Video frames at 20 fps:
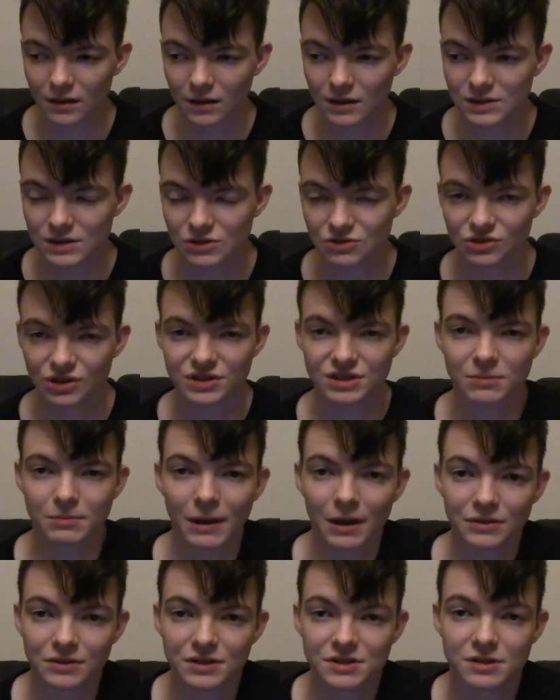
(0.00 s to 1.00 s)
isn't just
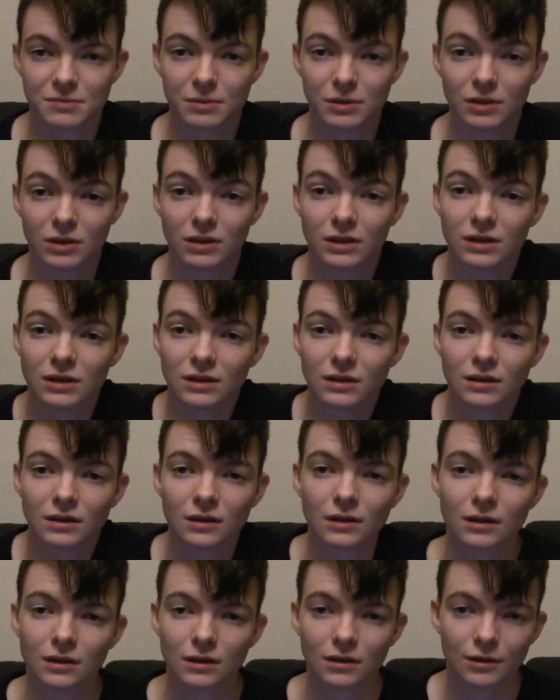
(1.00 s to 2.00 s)
about disability,
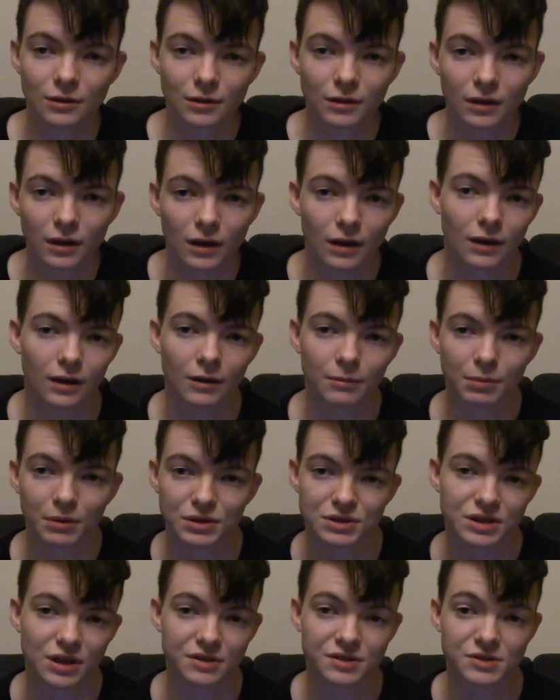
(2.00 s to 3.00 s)
but
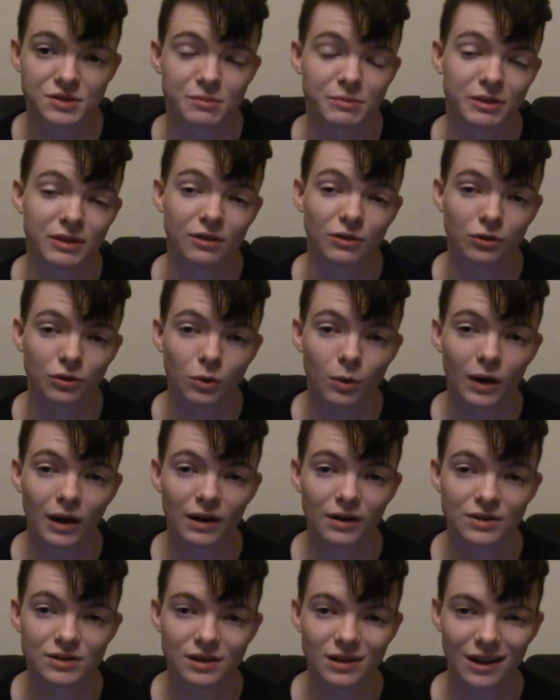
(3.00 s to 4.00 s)
it's also something that
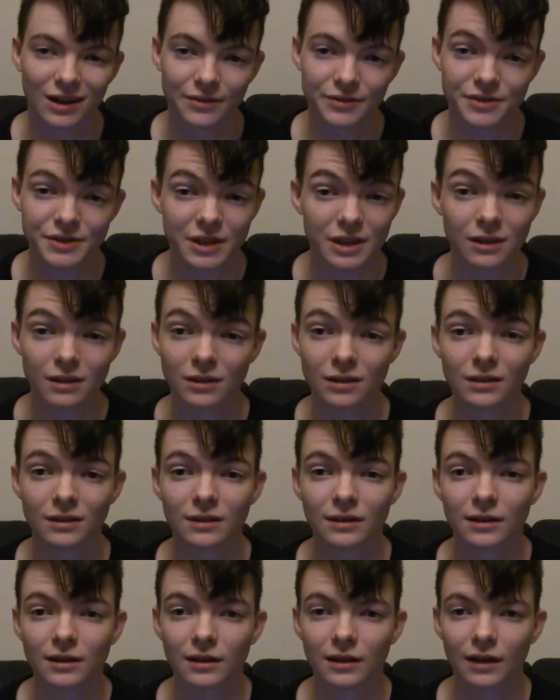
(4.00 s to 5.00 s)
requires a lot of skill
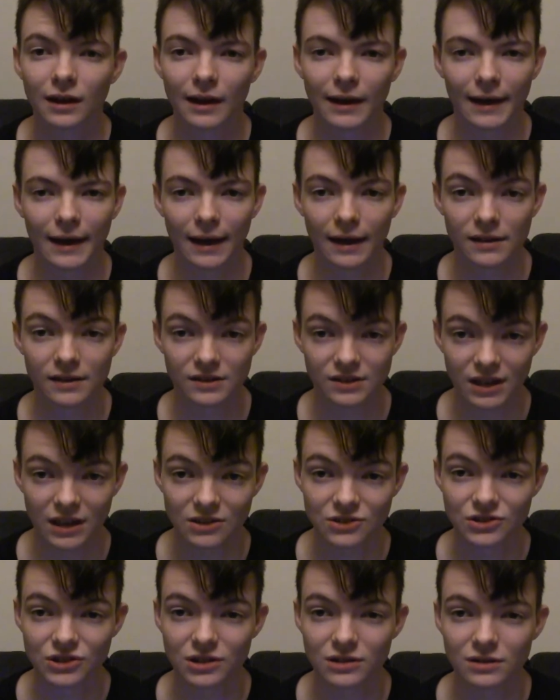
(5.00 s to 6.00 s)
and
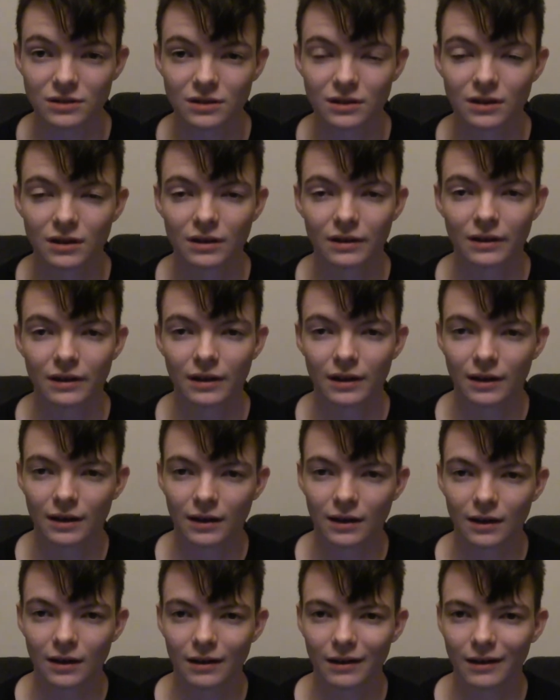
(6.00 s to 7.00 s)
attention
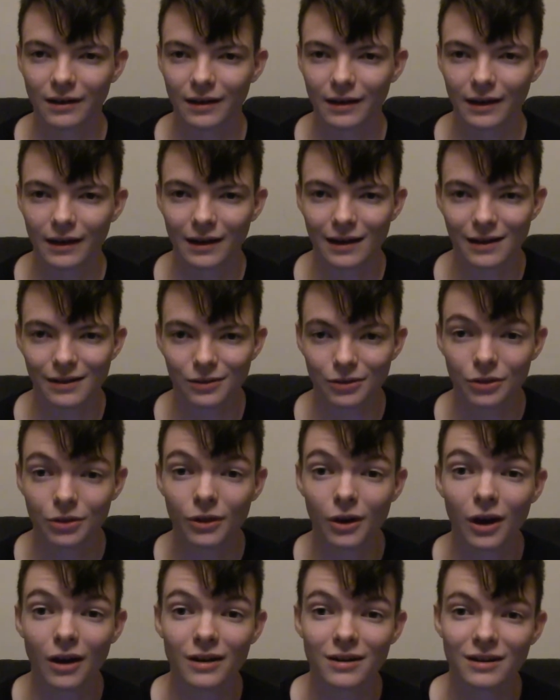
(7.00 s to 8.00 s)
and
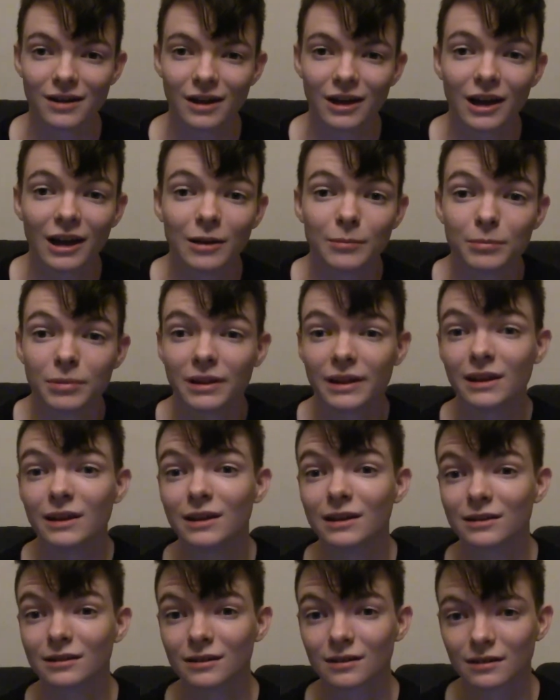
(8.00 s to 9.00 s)
thought and
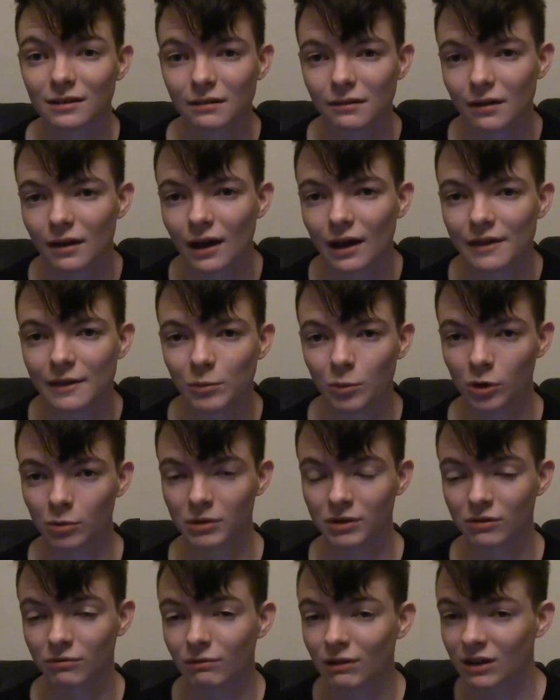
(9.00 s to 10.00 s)
planning. And the more
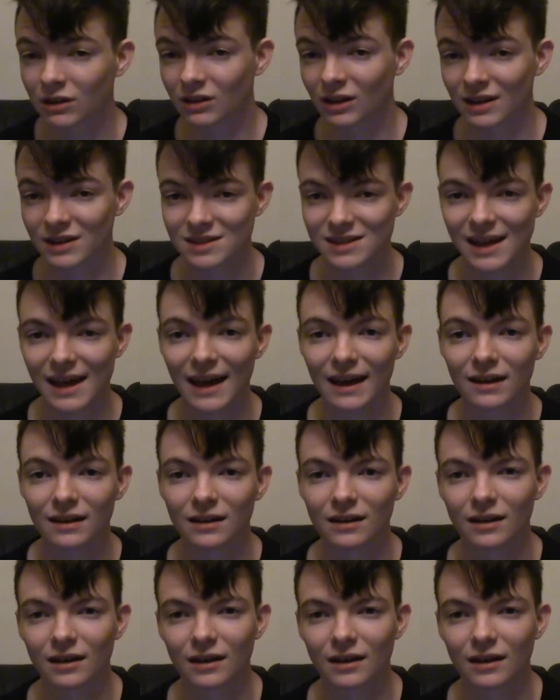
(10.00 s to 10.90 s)
we can recognize that